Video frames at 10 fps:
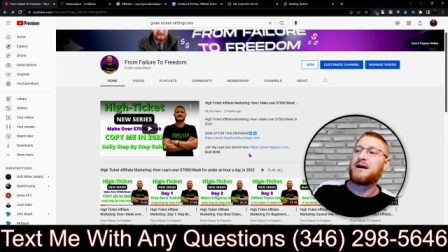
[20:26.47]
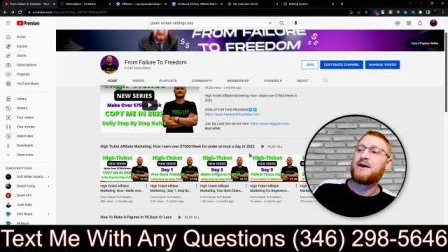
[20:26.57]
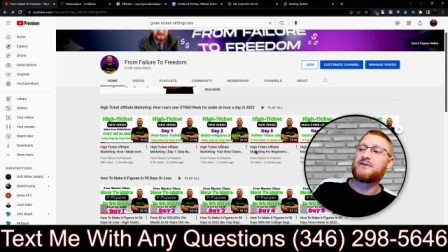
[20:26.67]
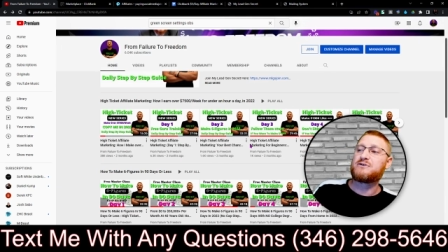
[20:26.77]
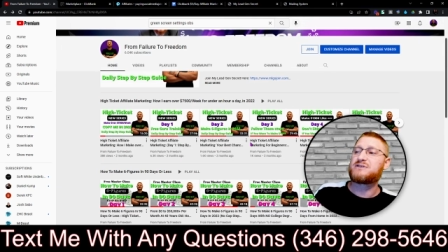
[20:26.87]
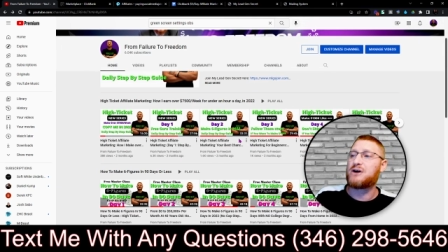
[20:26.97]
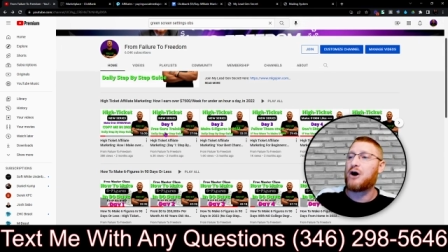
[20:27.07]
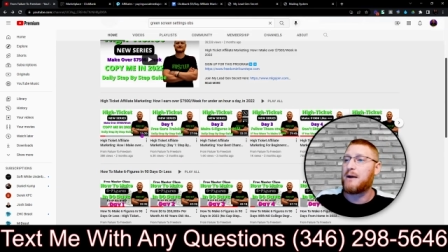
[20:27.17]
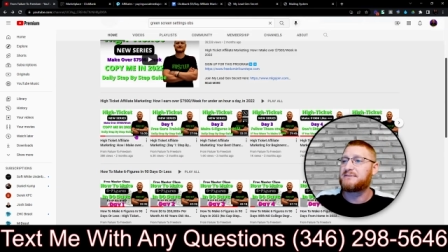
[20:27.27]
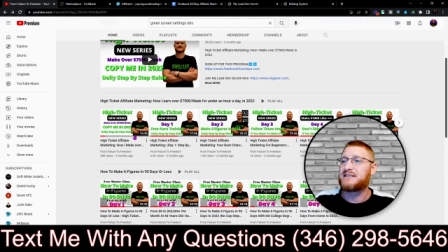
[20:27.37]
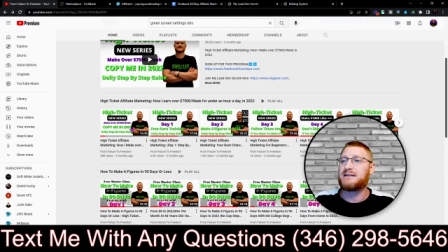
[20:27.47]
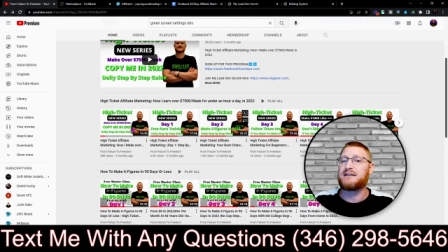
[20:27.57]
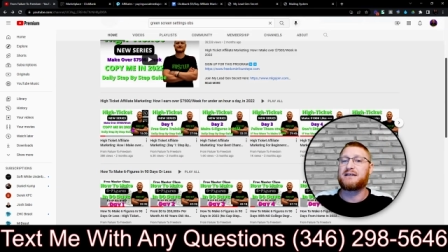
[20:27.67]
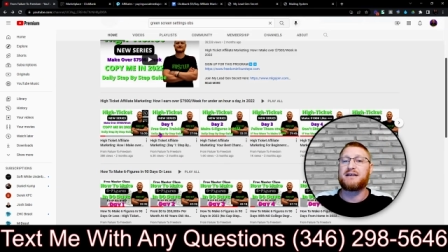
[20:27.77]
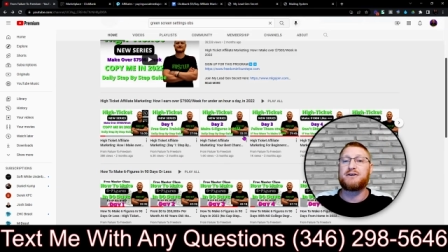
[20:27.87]
There's an
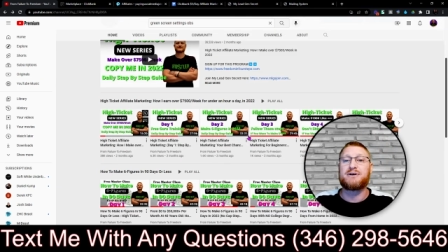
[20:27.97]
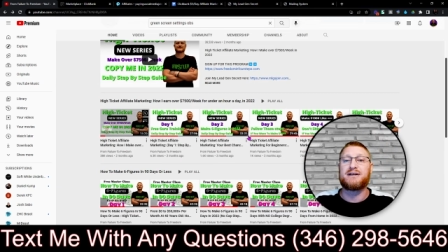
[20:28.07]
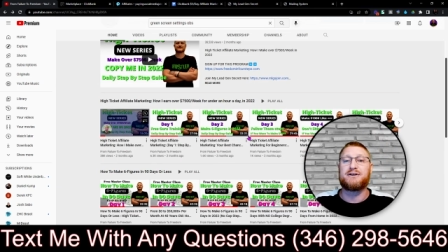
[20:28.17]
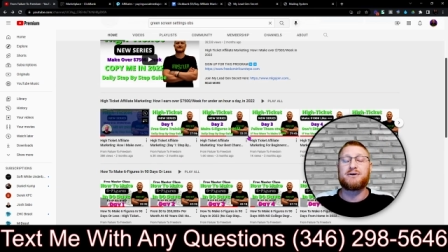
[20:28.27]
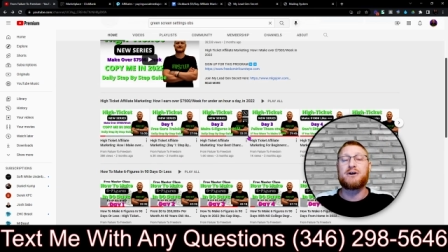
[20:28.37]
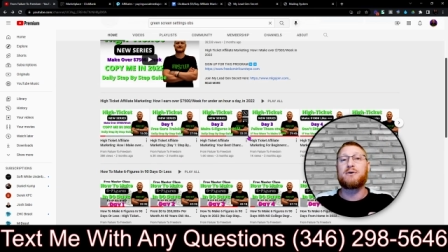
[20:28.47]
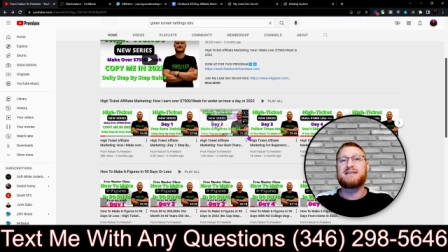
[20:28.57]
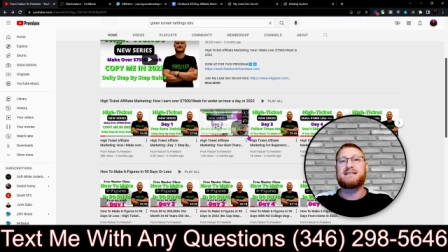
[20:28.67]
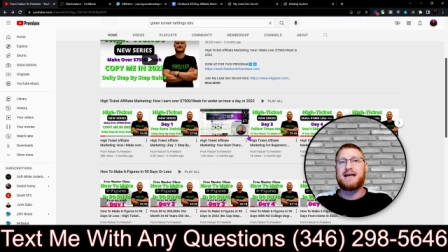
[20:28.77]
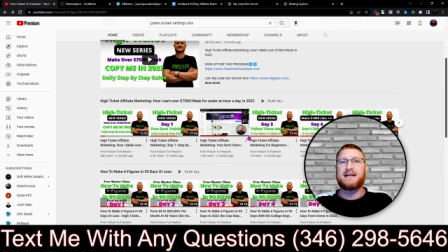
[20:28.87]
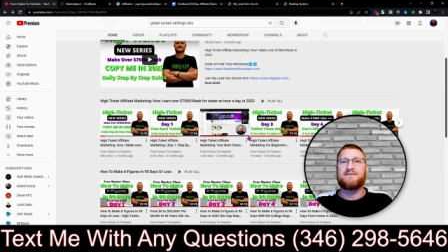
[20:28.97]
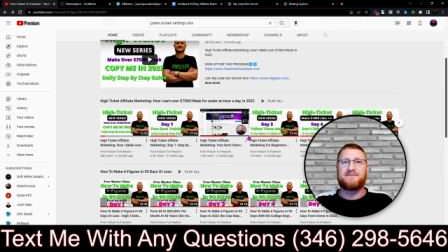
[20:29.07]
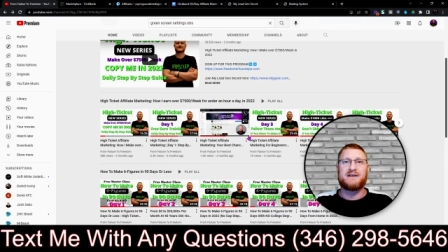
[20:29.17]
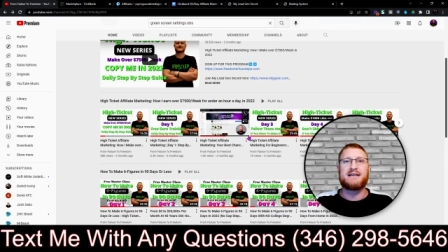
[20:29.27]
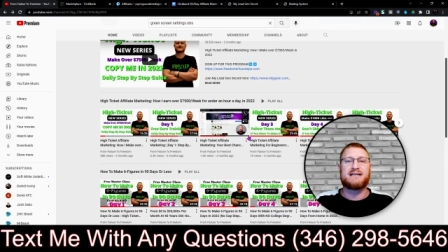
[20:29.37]
option that you can always take an
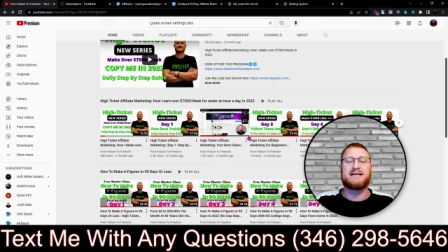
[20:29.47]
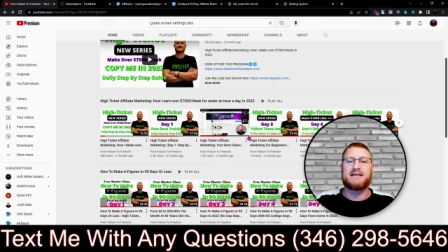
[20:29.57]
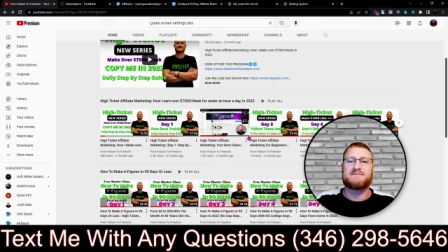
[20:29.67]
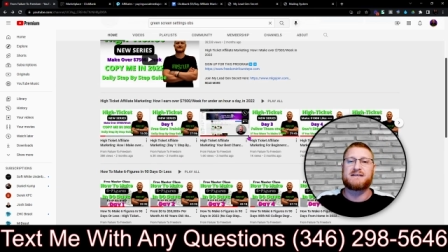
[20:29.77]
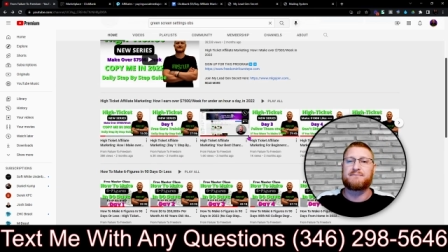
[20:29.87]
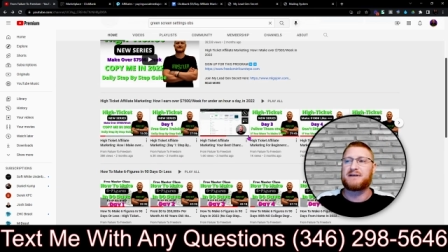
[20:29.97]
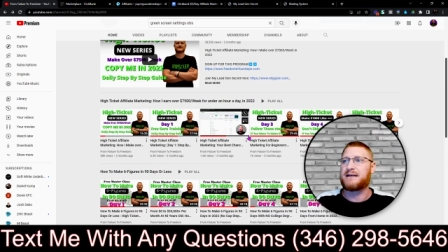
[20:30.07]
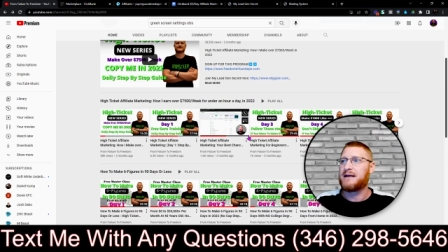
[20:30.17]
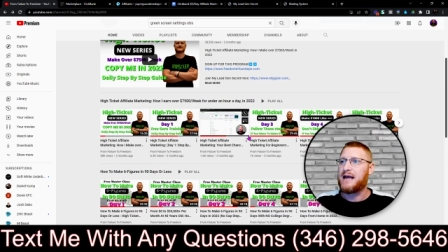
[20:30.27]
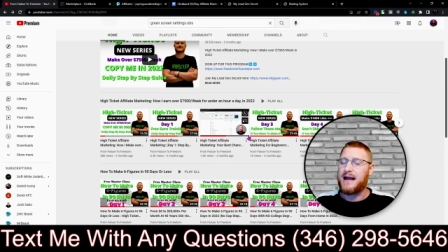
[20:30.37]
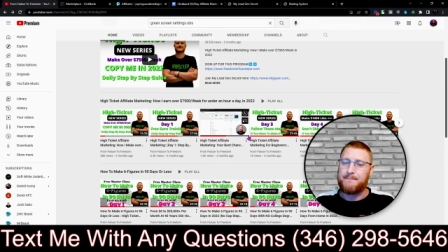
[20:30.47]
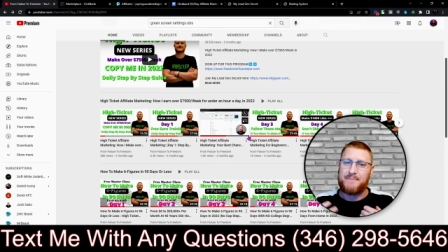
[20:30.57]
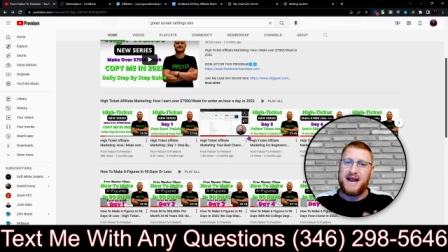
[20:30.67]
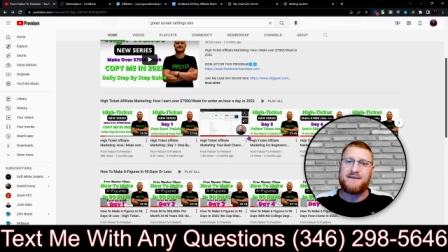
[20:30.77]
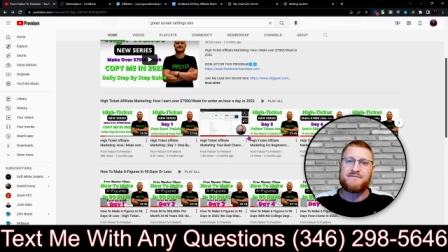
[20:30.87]
affiliate link of something and
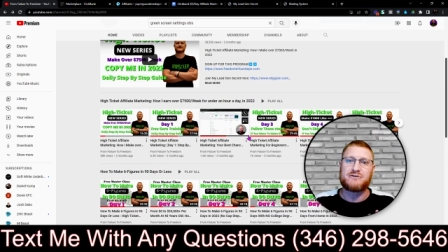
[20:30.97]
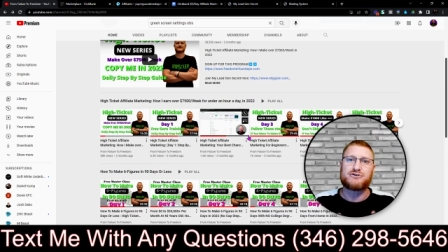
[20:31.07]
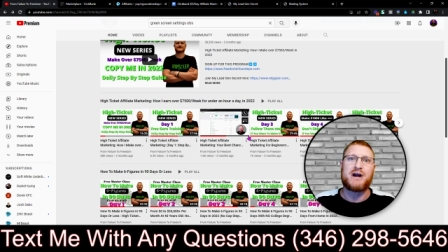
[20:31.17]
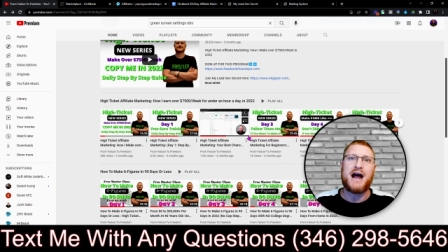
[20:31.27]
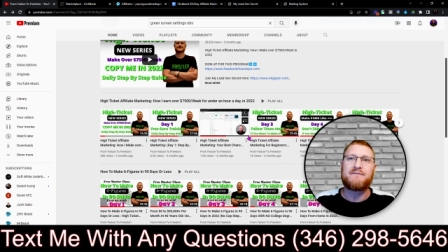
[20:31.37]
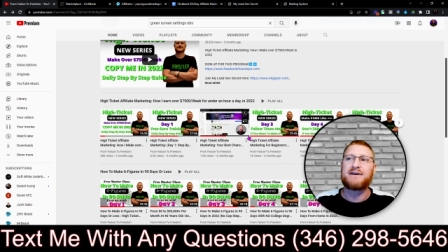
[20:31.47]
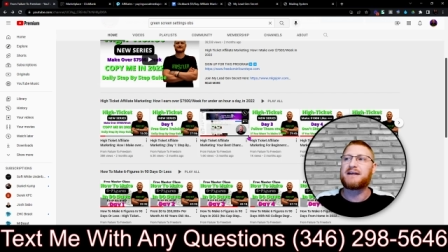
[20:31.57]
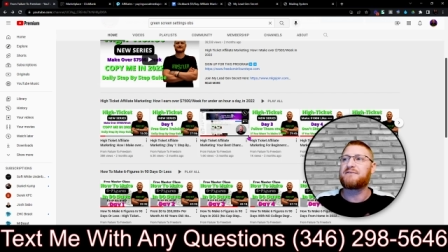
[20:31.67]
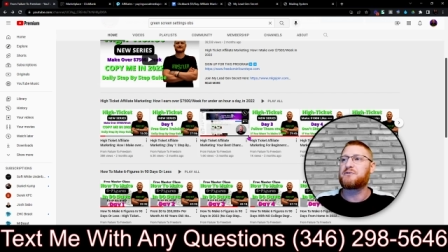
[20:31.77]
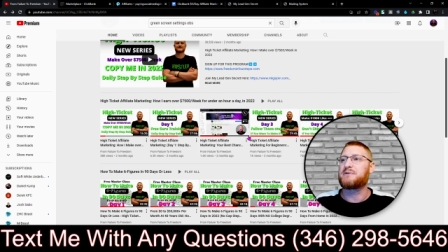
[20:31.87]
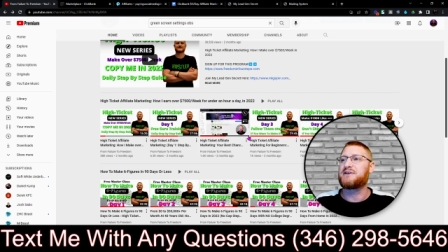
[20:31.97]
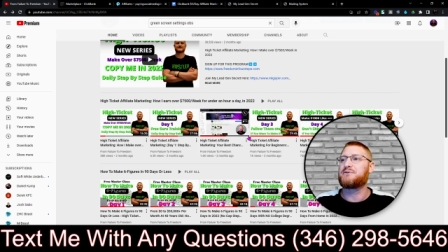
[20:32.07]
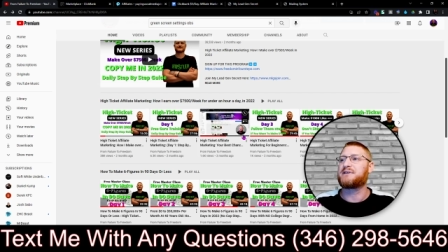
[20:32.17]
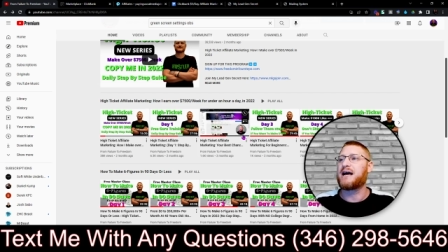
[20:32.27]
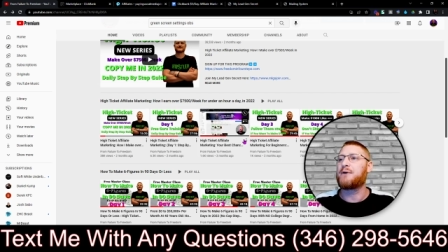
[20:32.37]
pay for traffic if you want to do
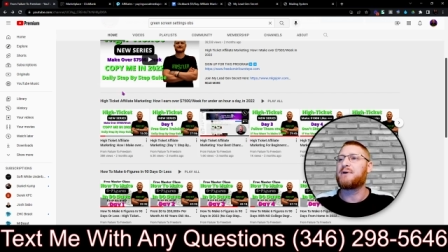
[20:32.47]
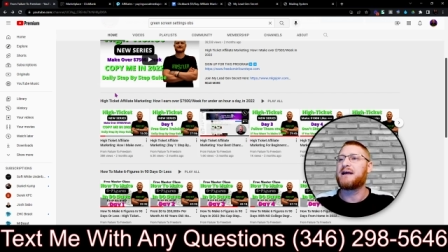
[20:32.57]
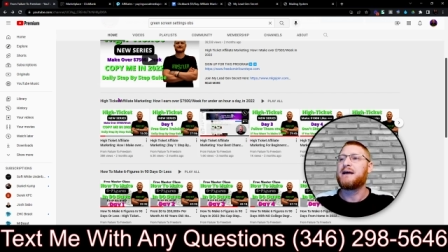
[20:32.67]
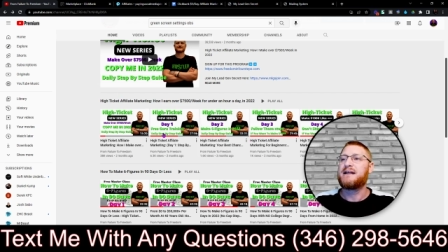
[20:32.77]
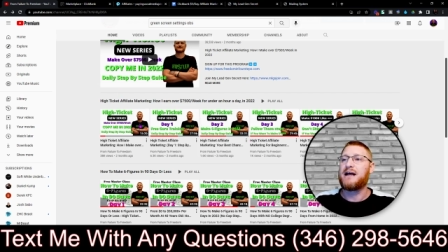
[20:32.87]
it that way.